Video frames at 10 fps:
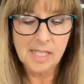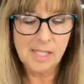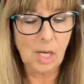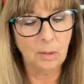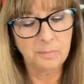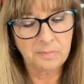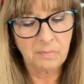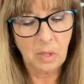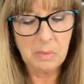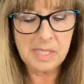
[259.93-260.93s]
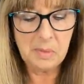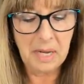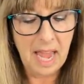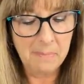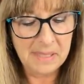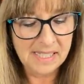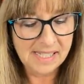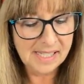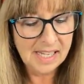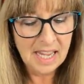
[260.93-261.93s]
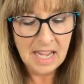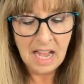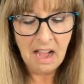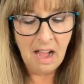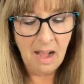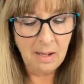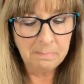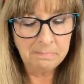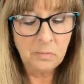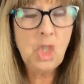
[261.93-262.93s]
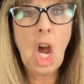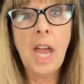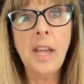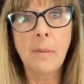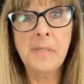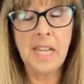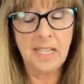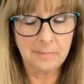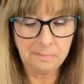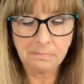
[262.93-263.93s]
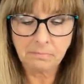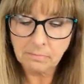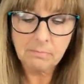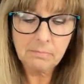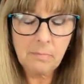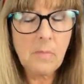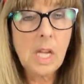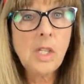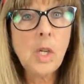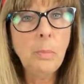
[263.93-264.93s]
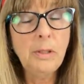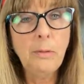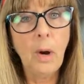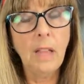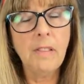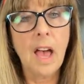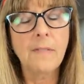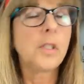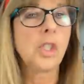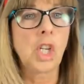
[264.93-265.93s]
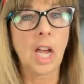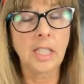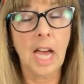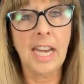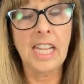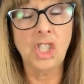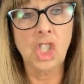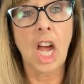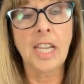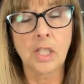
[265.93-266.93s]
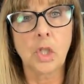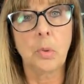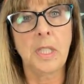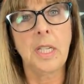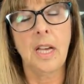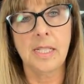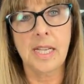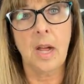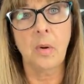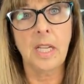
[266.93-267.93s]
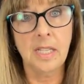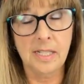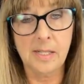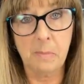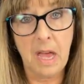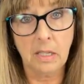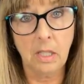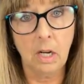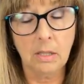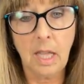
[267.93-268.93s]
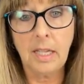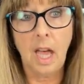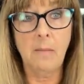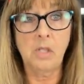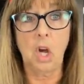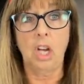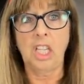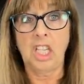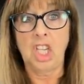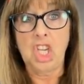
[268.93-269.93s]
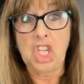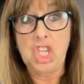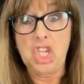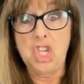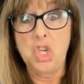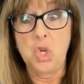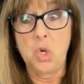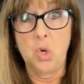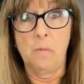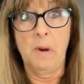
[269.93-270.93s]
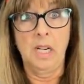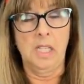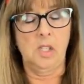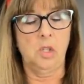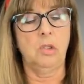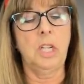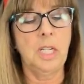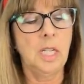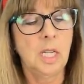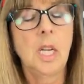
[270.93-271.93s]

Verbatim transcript: So we'll see what happens. Um, John update. So before I left, John got a giant tree cut down in his backyard. Like I'm talking humongous tree.